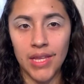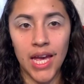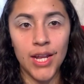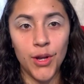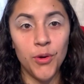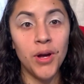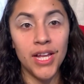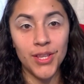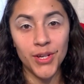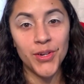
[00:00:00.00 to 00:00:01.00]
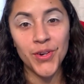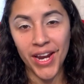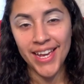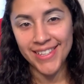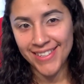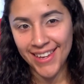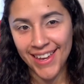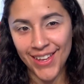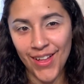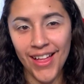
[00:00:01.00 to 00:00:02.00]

I know I look crazy, y'all.